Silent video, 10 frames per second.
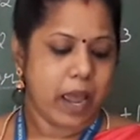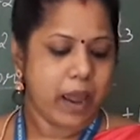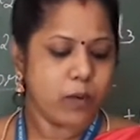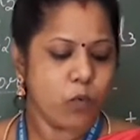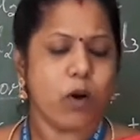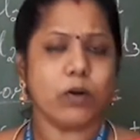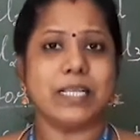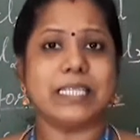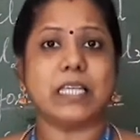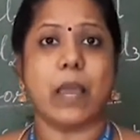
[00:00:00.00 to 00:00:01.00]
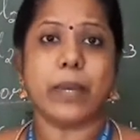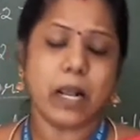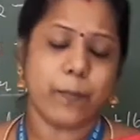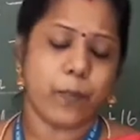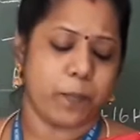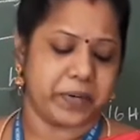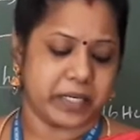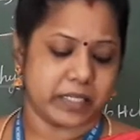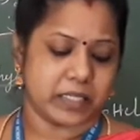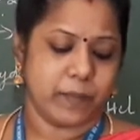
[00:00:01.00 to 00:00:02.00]
And move on to this chemical
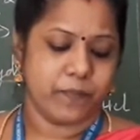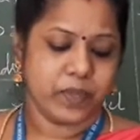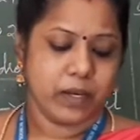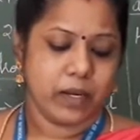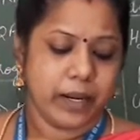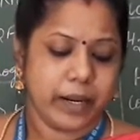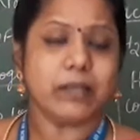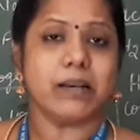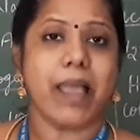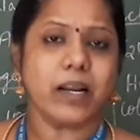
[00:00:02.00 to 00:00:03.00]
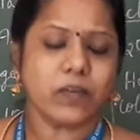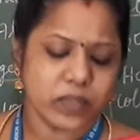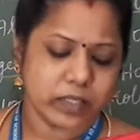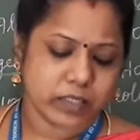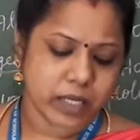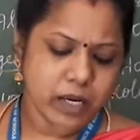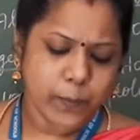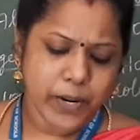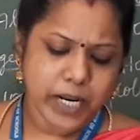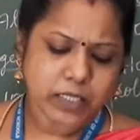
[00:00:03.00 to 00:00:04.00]
properties. It react with zinc
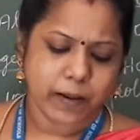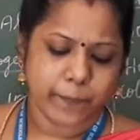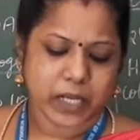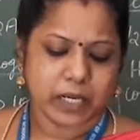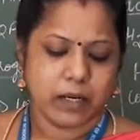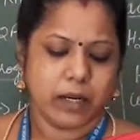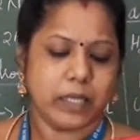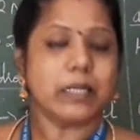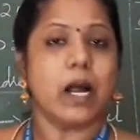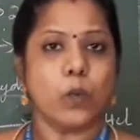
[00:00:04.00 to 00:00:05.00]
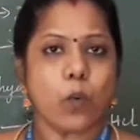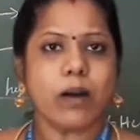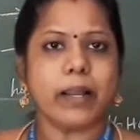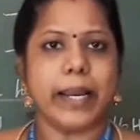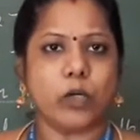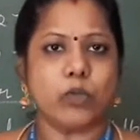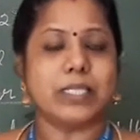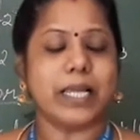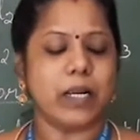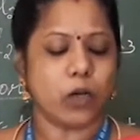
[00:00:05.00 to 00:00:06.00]
means it convert into
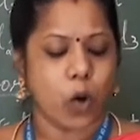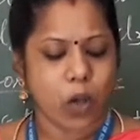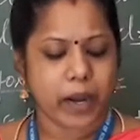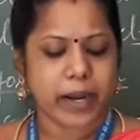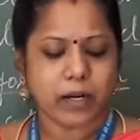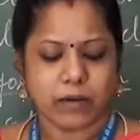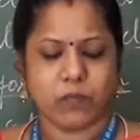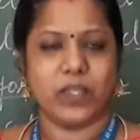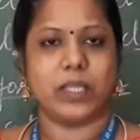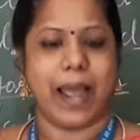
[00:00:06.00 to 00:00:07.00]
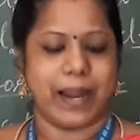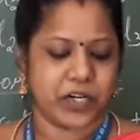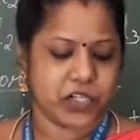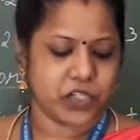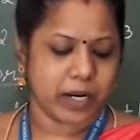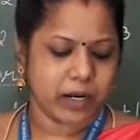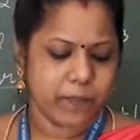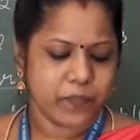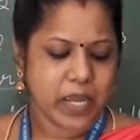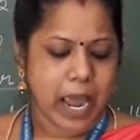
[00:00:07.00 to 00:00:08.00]
zinc chloride with hydrogen,
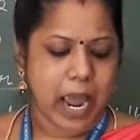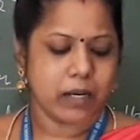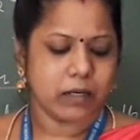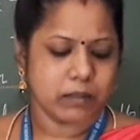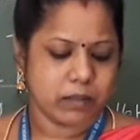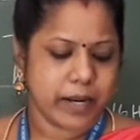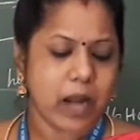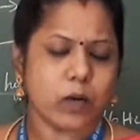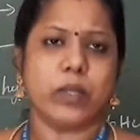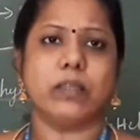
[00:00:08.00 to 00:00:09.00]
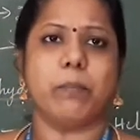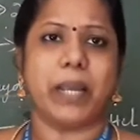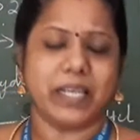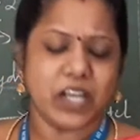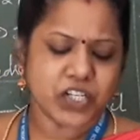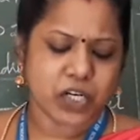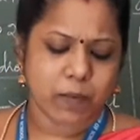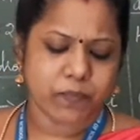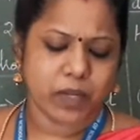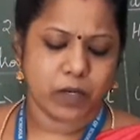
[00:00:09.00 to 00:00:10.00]
and react with
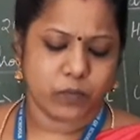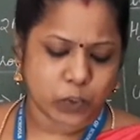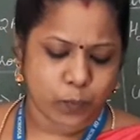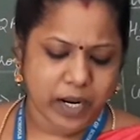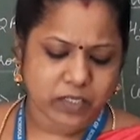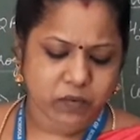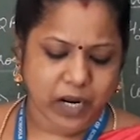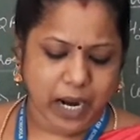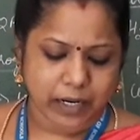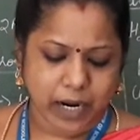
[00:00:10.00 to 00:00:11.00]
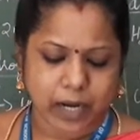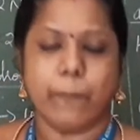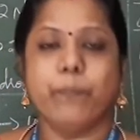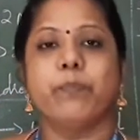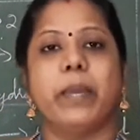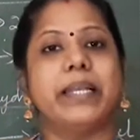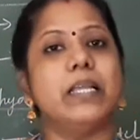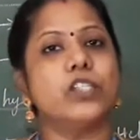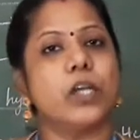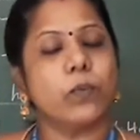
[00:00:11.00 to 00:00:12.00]
magnesium, which means we can get
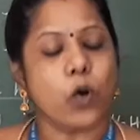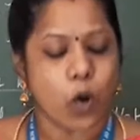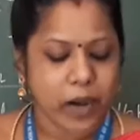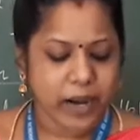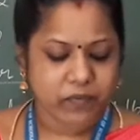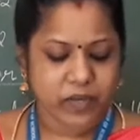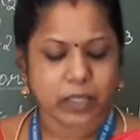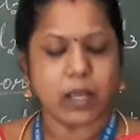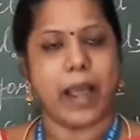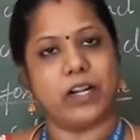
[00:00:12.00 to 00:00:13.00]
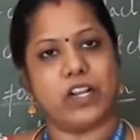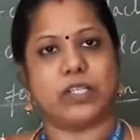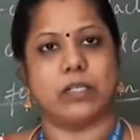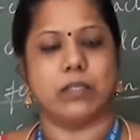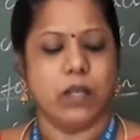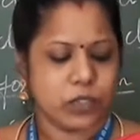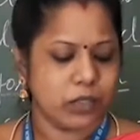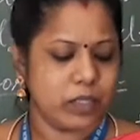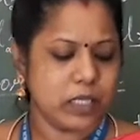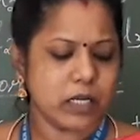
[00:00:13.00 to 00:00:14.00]
magnesium chloride with hydrogen. So
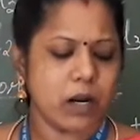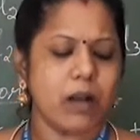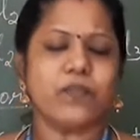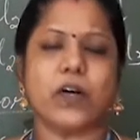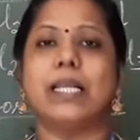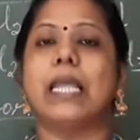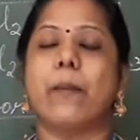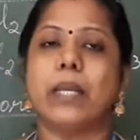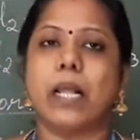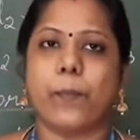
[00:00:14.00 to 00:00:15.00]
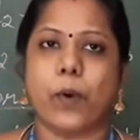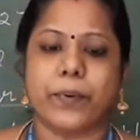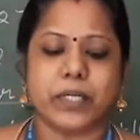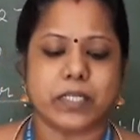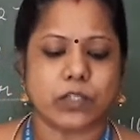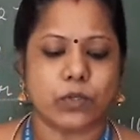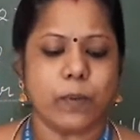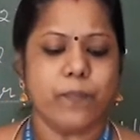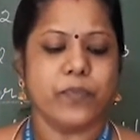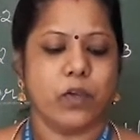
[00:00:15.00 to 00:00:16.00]
these and all for that chemical properties too
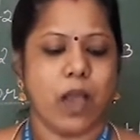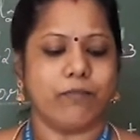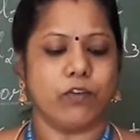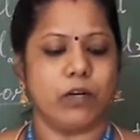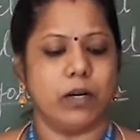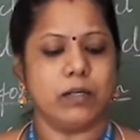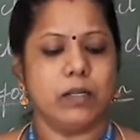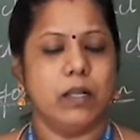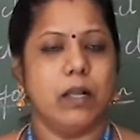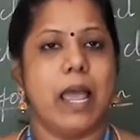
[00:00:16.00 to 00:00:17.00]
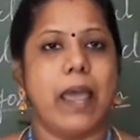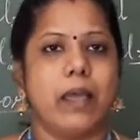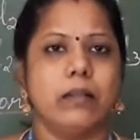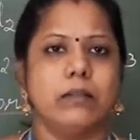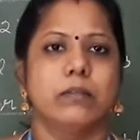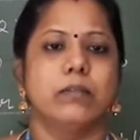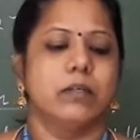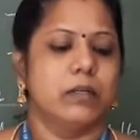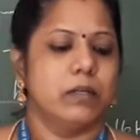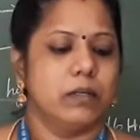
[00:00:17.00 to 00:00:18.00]
we have to learn. And
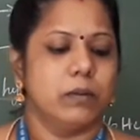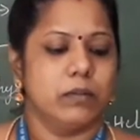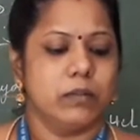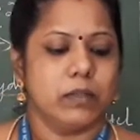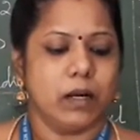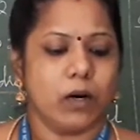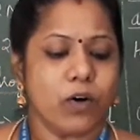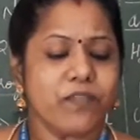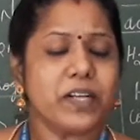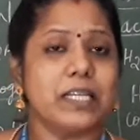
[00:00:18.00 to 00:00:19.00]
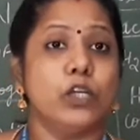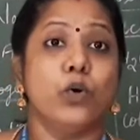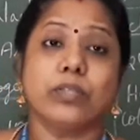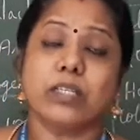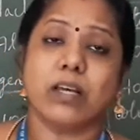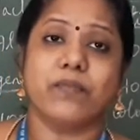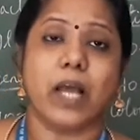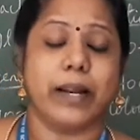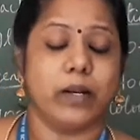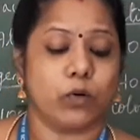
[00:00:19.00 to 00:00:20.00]
go for the uses of the
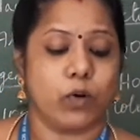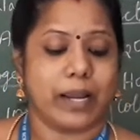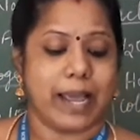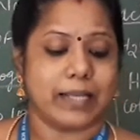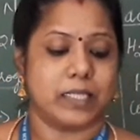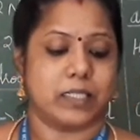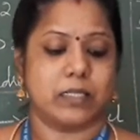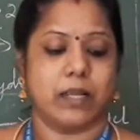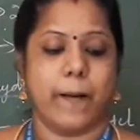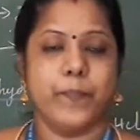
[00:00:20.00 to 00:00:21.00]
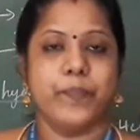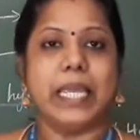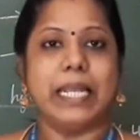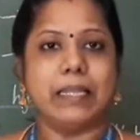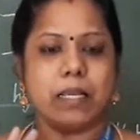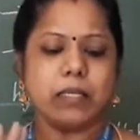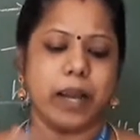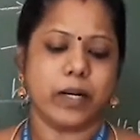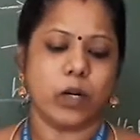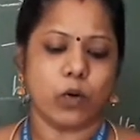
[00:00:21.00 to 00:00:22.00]
hydrochloric acids. In this
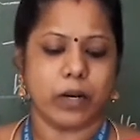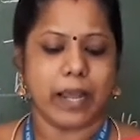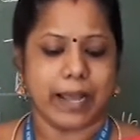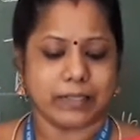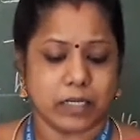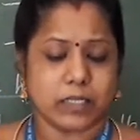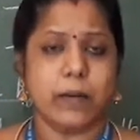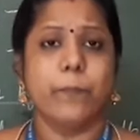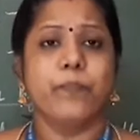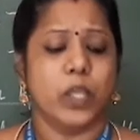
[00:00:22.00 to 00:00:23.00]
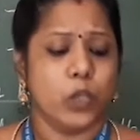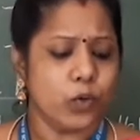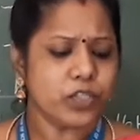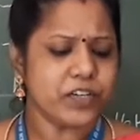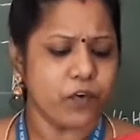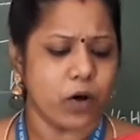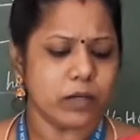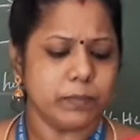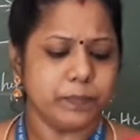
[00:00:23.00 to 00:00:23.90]
hydrochloric acids used for